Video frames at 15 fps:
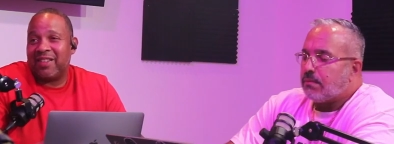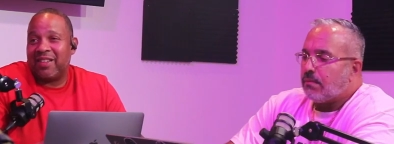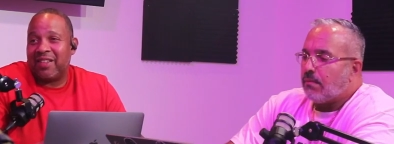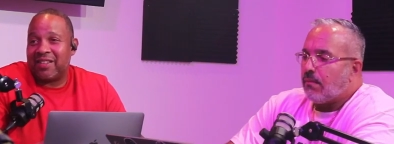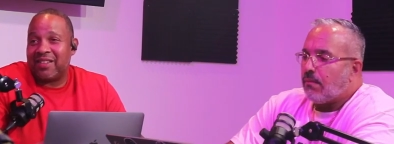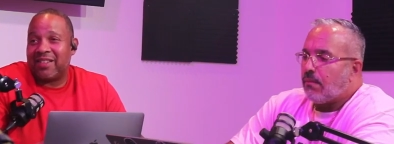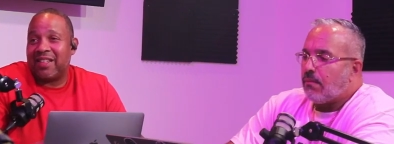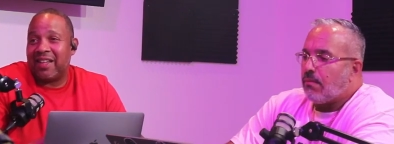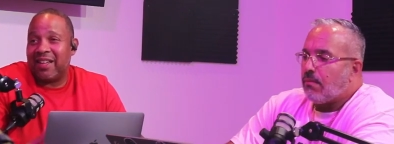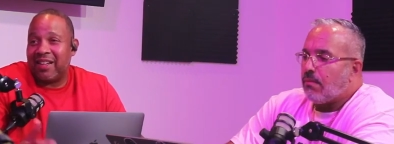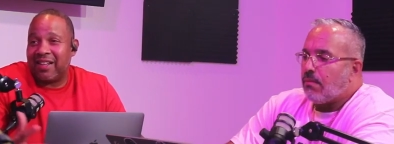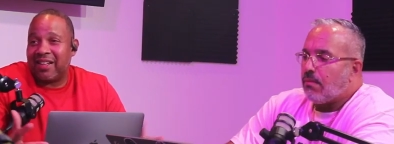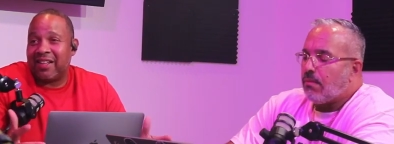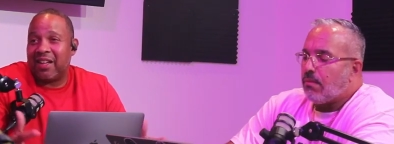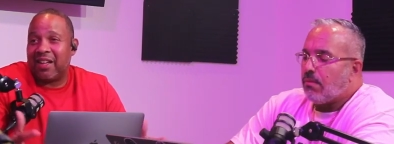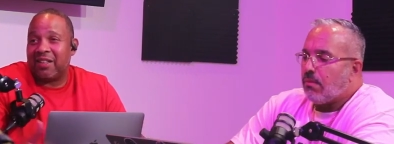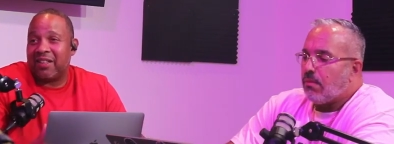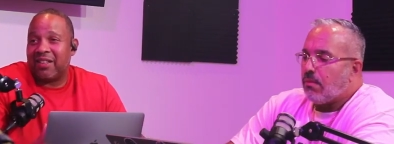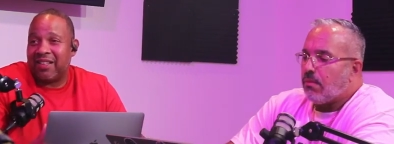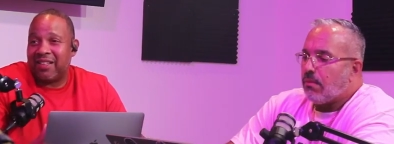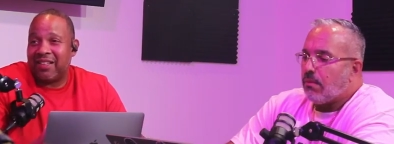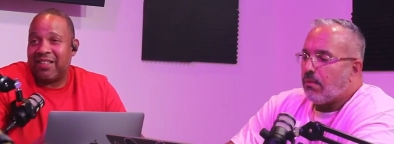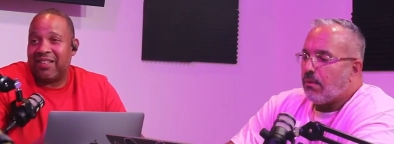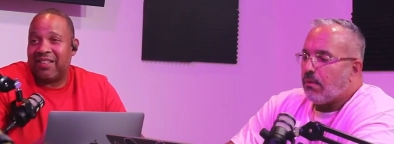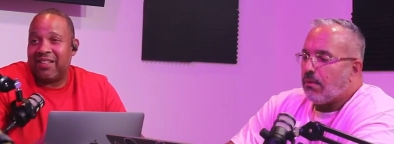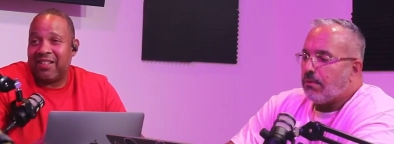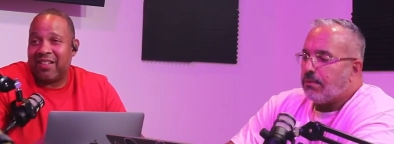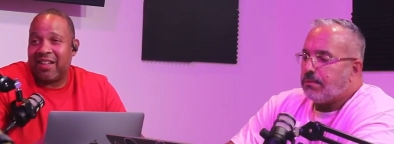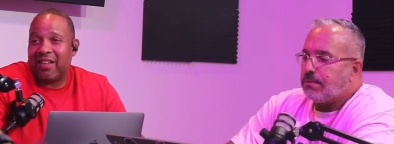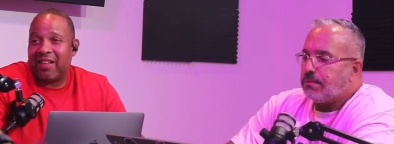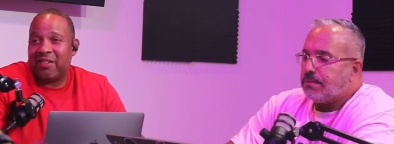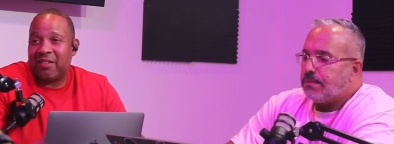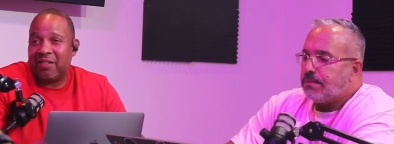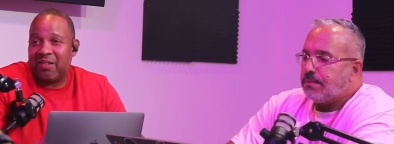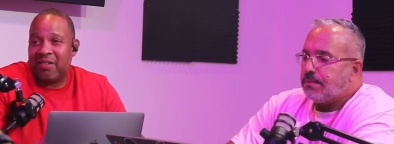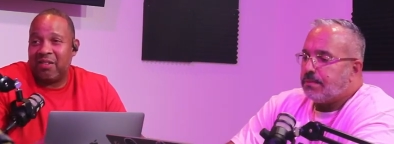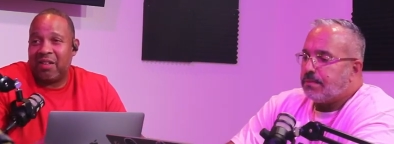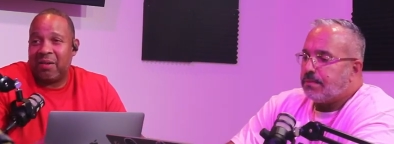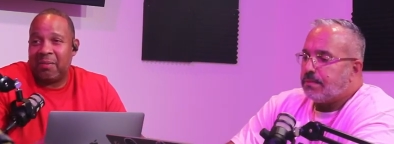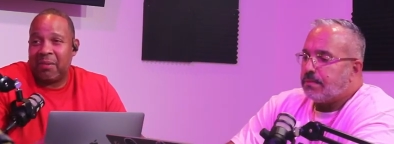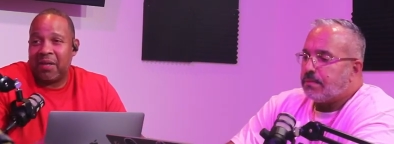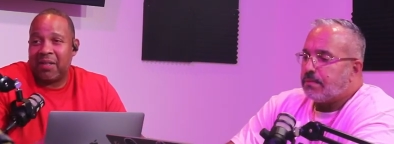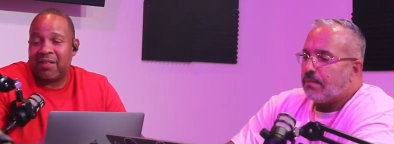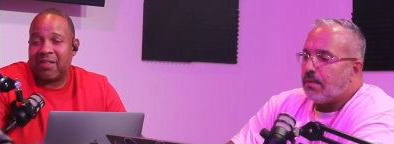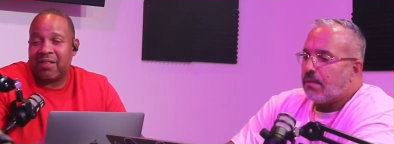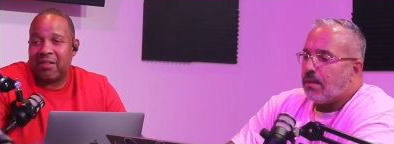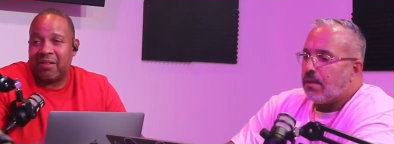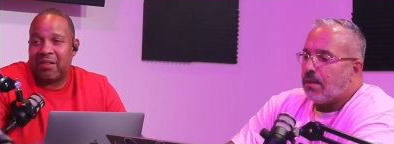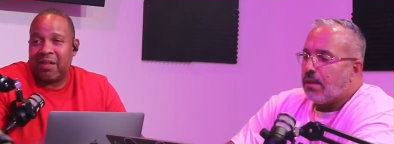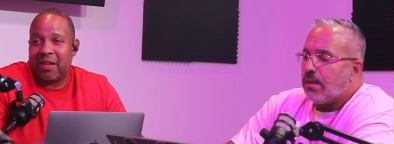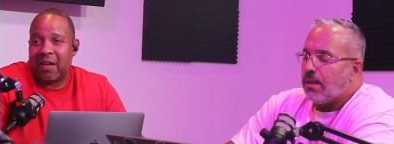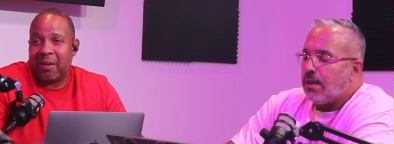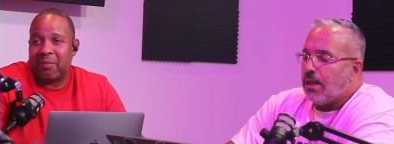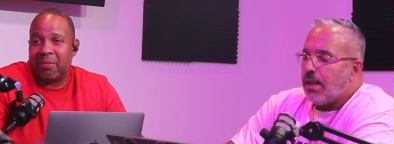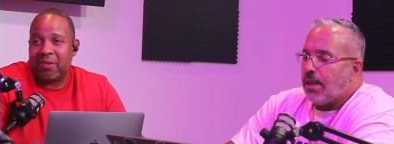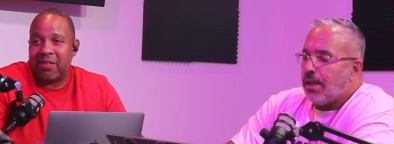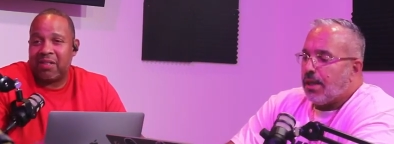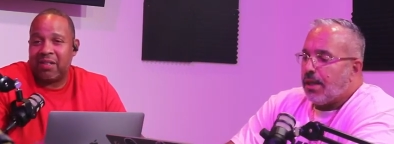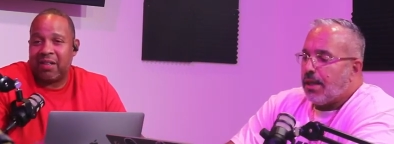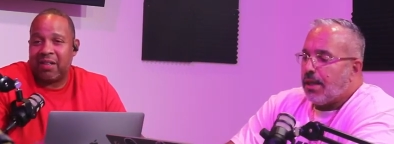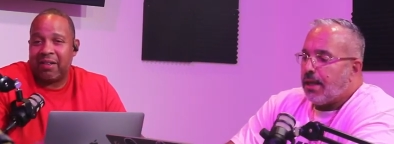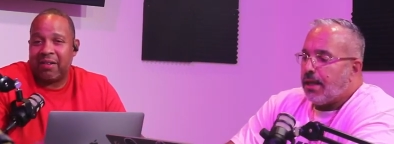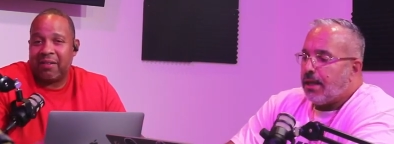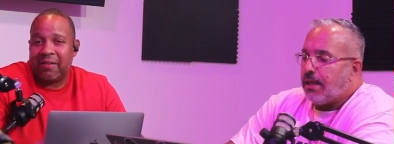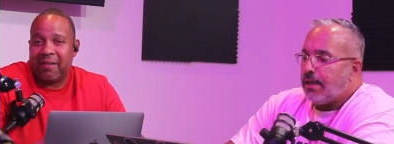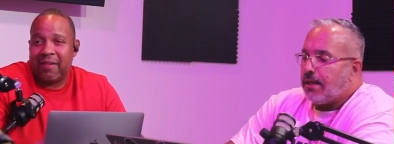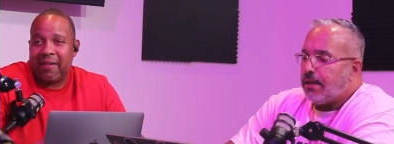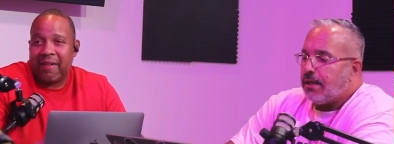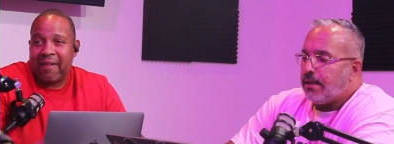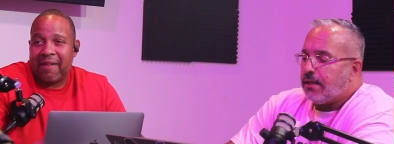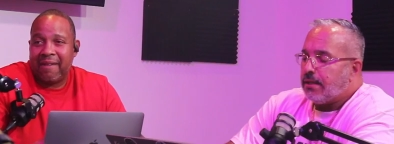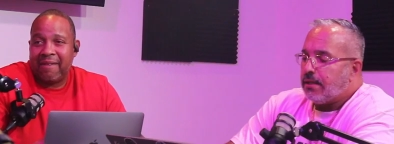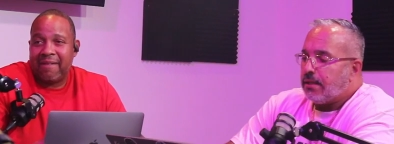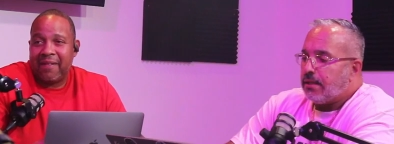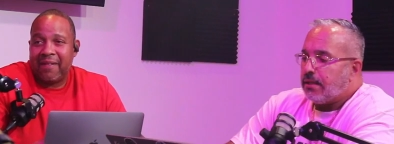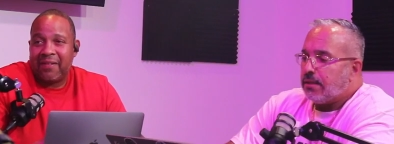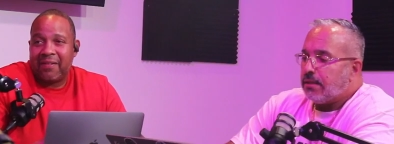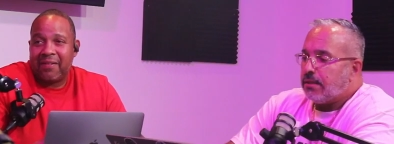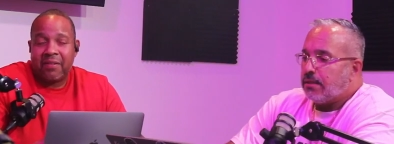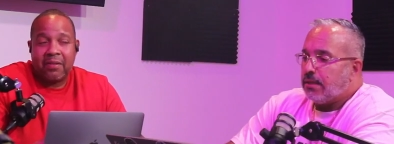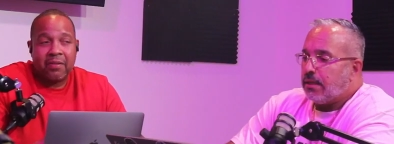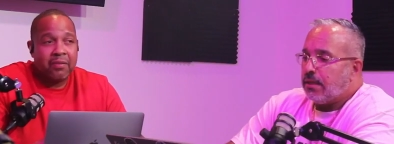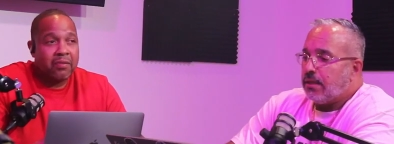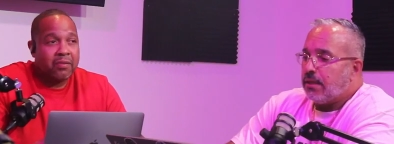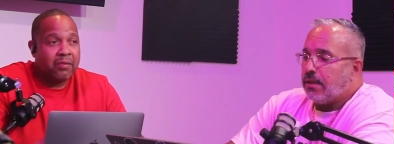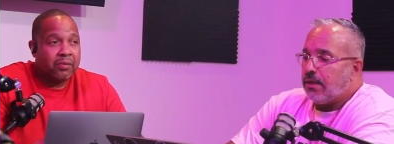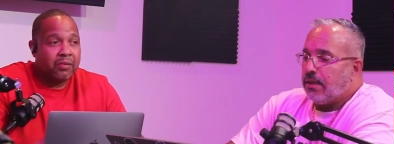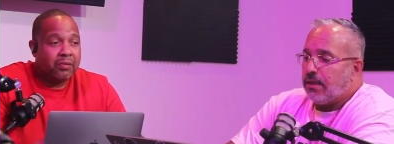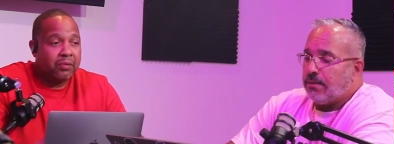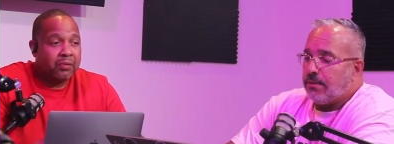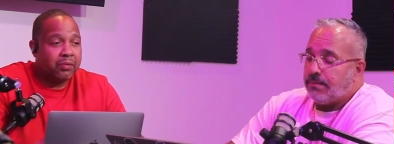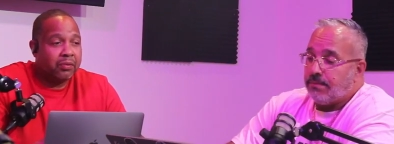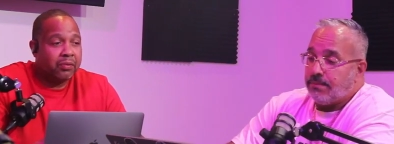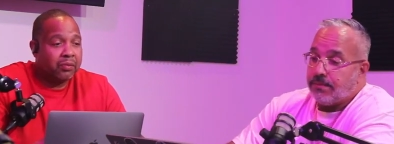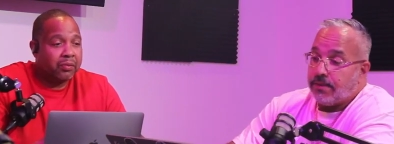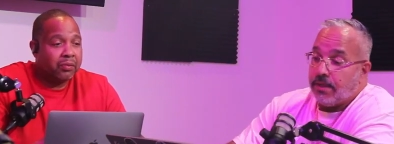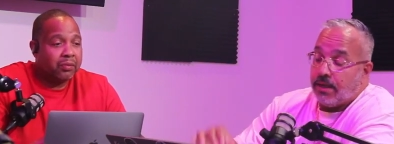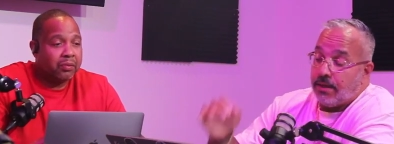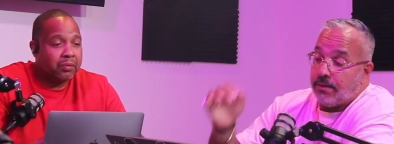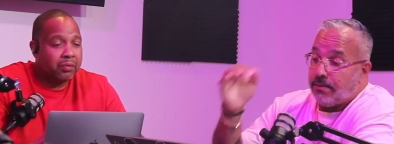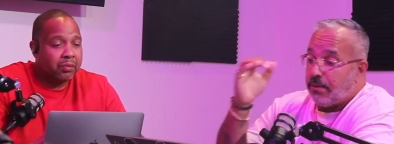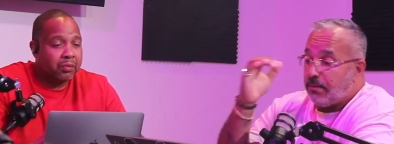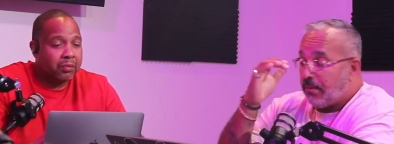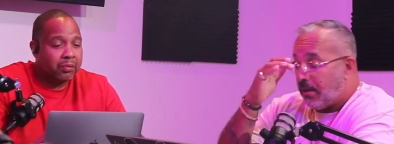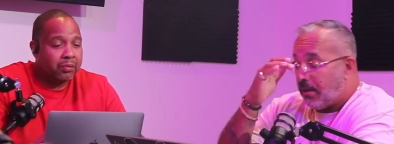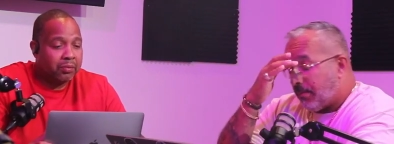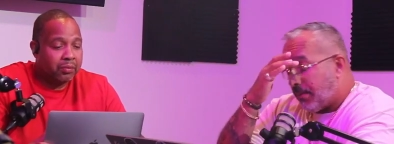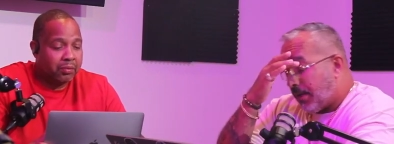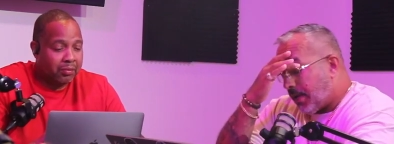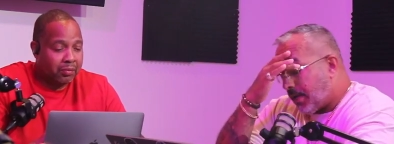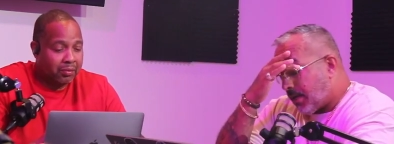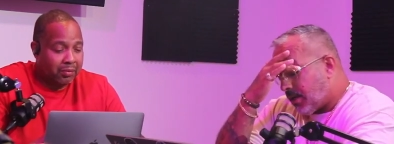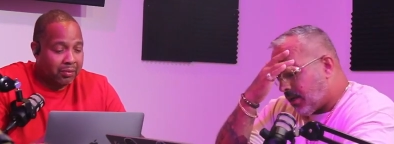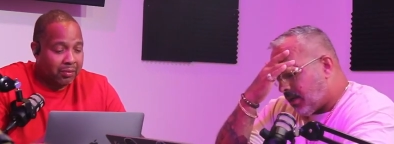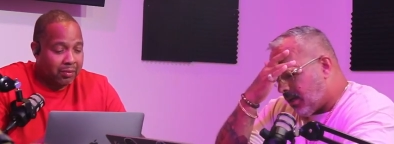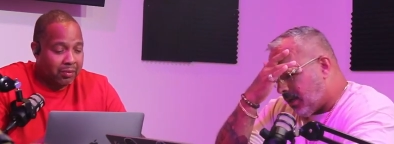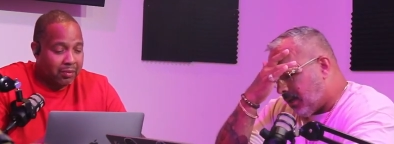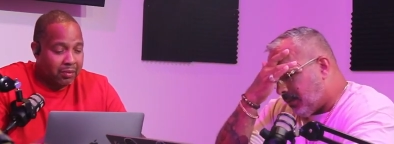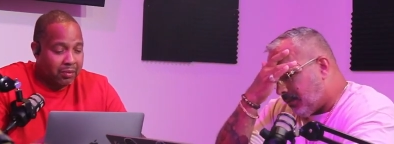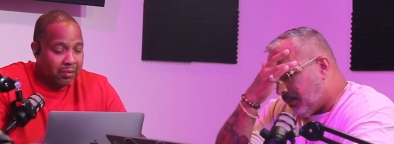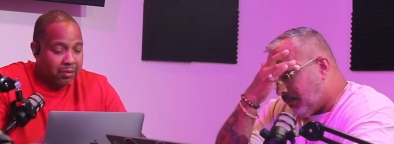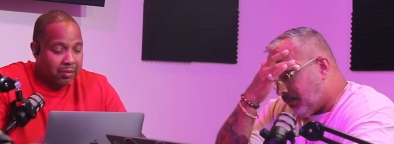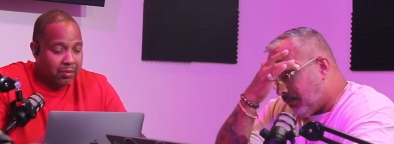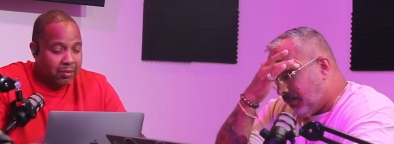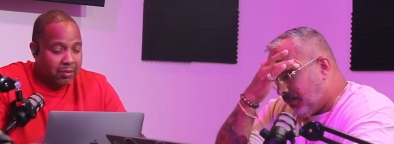Speaker 1: us staying together mm-hmm. now, you know what I mean? So I appreciate it.
Speaker 2: Yeah, yeah, um, yeah I'm, I'm back. Um,